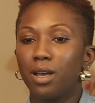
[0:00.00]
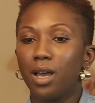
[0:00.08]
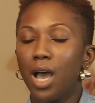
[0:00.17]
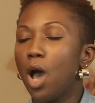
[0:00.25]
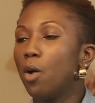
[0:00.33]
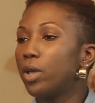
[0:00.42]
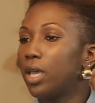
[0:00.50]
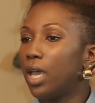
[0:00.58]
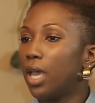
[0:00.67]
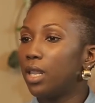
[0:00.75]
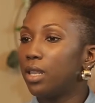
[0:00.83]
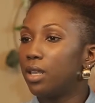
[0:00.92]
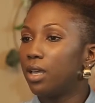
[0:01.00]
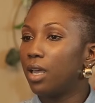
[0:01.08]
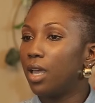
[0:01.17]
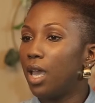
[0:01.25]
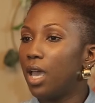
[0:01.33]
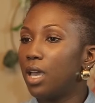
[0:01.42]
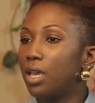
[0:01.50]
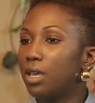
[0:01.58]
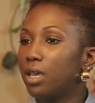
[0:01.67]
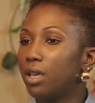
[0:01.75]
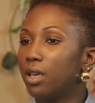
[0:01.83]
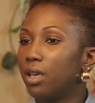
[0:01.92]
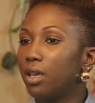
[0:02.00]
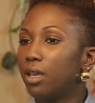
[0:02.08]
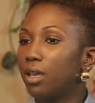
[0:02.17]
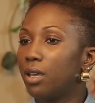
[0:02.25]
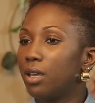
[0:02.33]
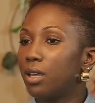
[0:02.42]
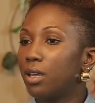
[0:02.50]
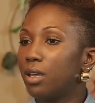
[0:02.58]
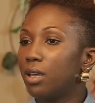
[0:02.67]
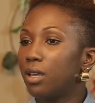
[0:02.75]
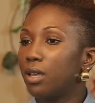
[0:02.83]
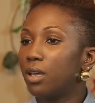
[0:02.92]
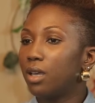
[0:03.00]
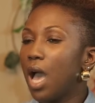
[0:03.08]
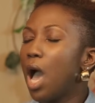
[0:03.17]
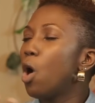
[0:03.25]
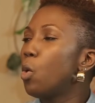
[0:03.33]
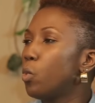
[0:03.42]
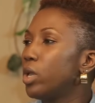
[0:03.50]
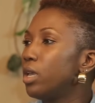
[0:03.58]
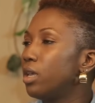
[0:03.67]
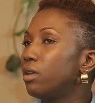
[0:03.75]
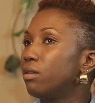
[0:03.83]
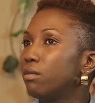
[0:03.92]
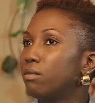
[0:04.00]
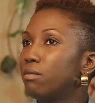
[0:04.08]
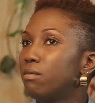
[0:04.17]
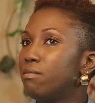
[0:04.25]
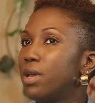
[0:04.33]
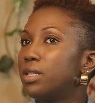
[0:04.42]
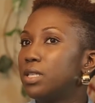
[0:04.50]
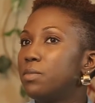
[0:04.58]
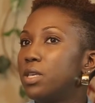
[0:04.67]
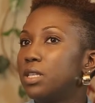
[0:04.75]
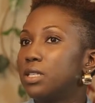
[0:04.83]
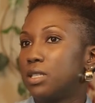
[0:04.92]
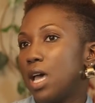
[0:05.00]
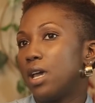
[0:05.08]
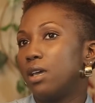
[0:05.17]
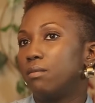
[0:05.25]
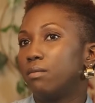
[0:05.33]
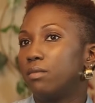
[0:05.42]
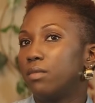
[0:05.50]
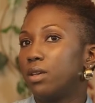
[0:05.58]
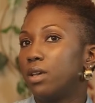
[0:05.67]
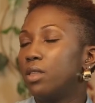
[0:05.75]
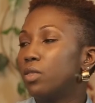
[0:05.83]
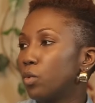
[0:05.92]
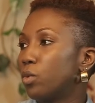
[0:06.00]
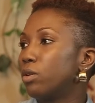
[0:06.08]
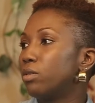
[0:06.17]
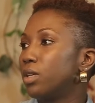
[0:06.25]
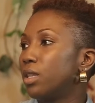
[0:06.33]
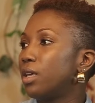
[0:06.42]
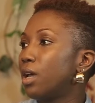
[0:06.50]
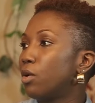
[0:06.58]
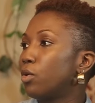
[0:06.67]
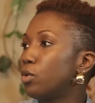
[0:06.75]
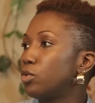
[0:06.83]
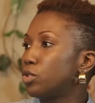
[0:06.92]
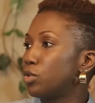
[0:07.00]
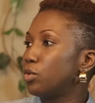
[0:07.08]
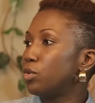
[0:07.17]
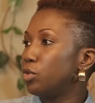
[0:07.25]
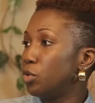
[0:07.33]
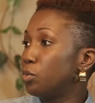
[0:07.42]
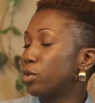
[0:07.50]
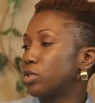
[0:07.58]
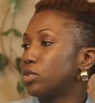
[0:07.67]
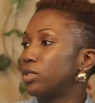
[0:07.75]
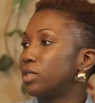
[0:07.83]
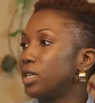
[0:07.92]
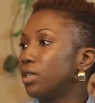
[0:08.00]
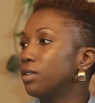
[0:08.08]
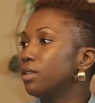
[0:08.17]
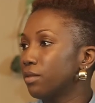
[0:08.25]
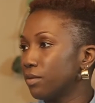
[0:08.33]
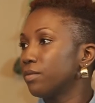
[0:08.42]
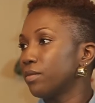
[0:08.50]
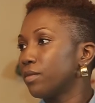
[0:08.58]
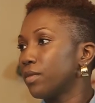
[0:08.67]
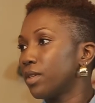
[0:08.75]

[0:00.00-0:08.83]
how can a how are we meant to be this light? in the world. And then I'll go to you personally. Hmm.